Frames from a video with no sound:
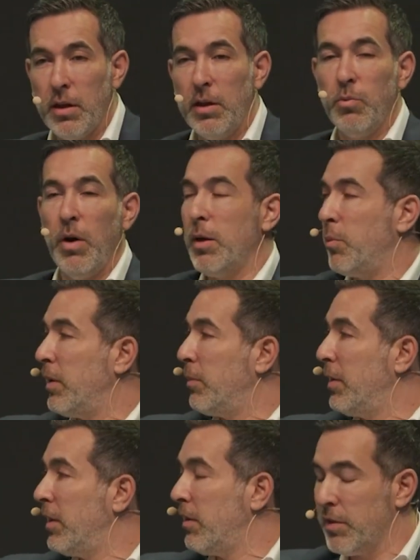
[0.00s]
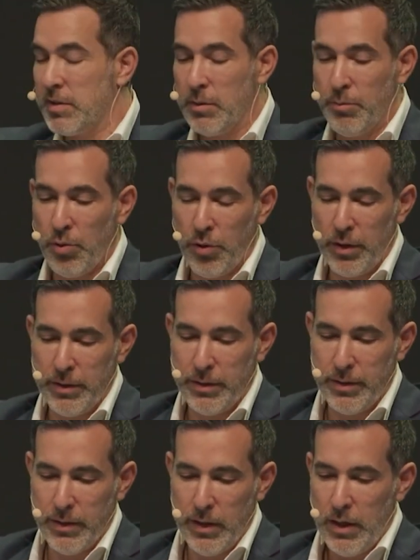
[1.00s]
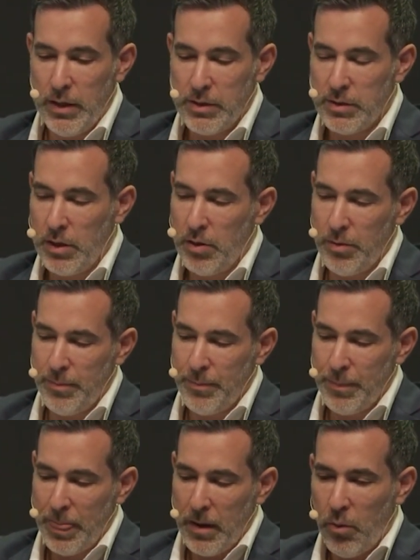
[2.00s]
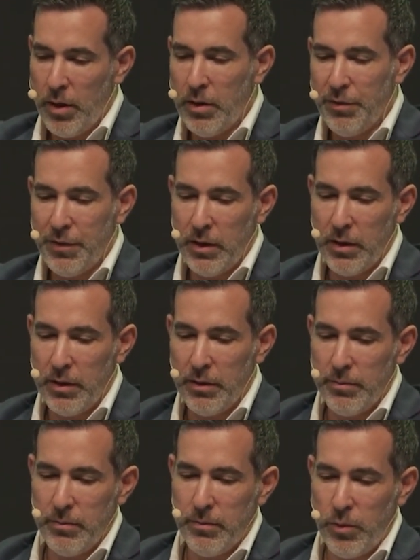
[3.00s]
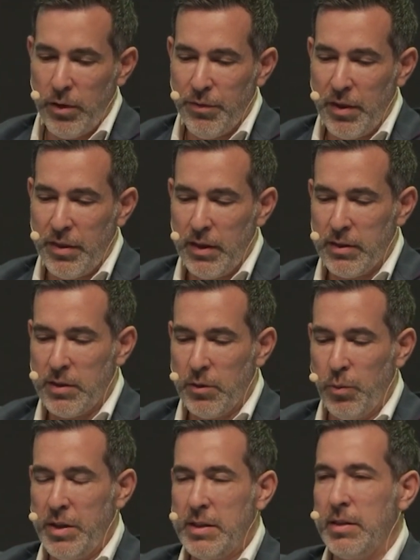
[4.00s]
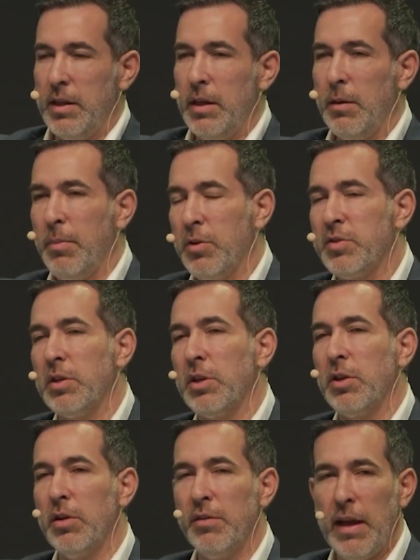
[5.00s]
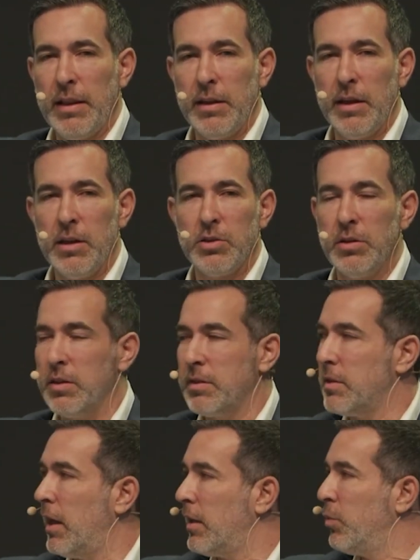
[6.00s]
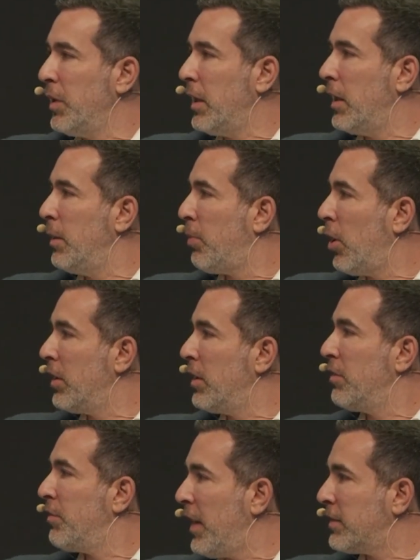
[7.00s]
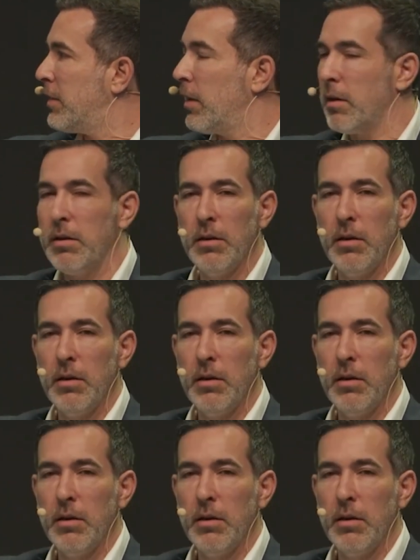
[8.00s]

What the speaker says: and why we believe it's important. So one of the things that we see about security validation is that we keep on investing.